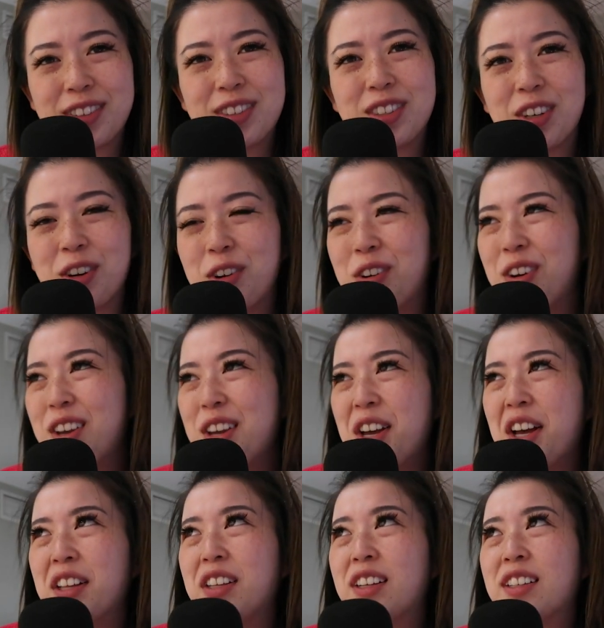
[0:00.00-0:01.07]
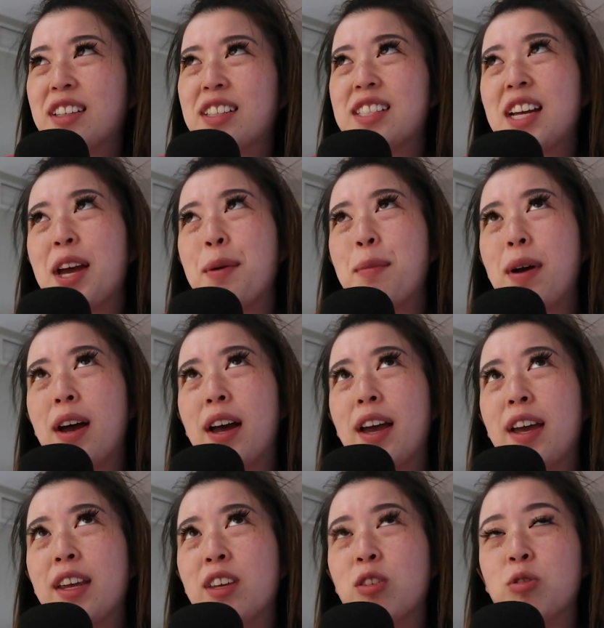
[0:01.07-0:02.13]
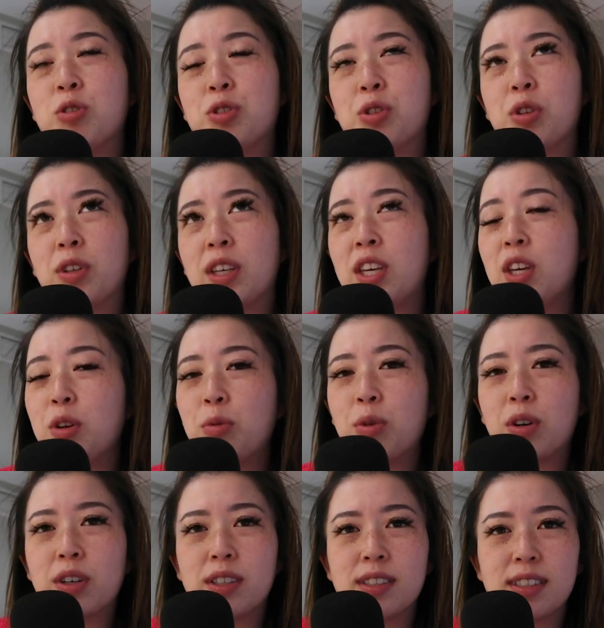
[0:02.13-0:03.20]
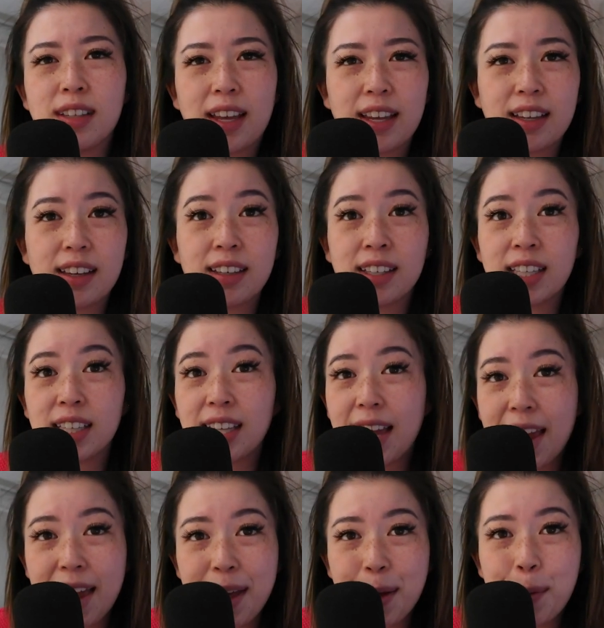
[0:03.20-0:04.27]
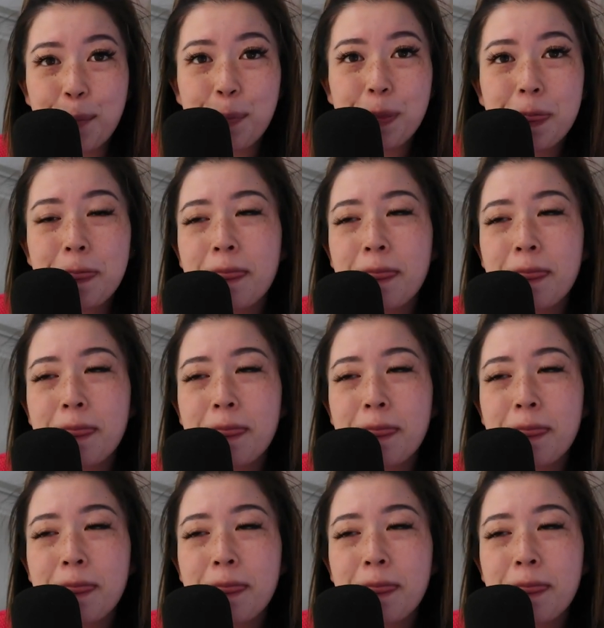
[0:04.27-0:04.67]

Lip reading: so a lot of the time I use the keywords like glam,